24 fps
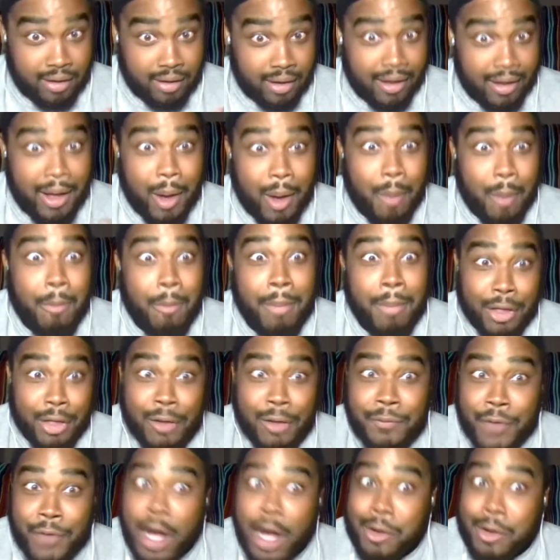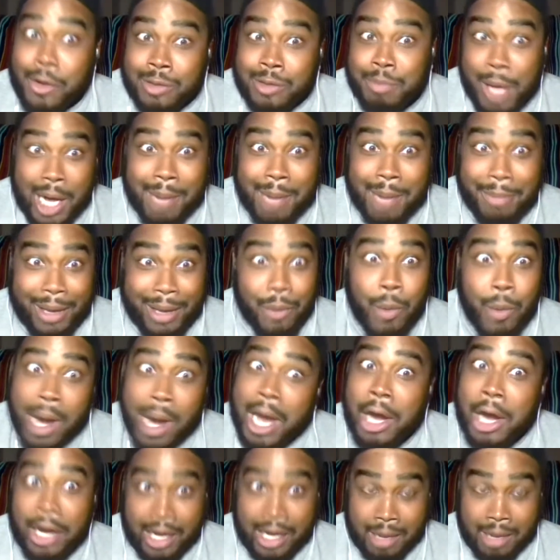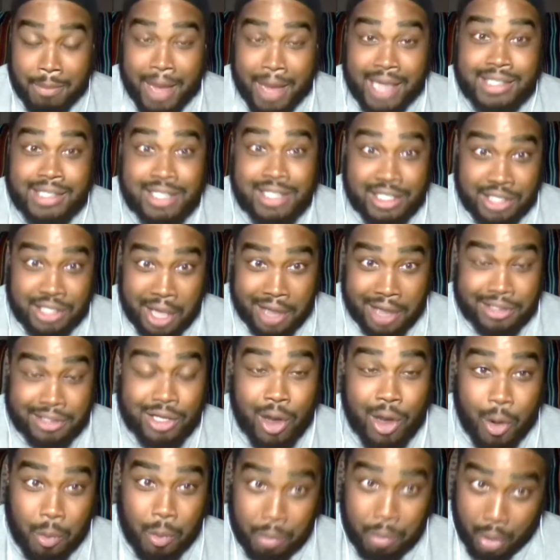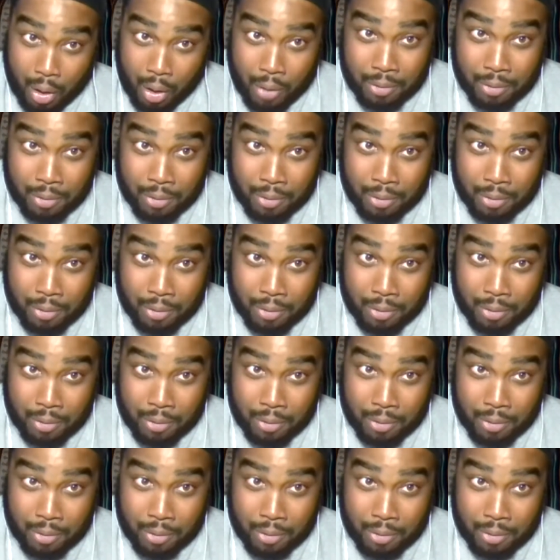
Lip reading: motherfuckers better be wary of Macy Chasson, bro.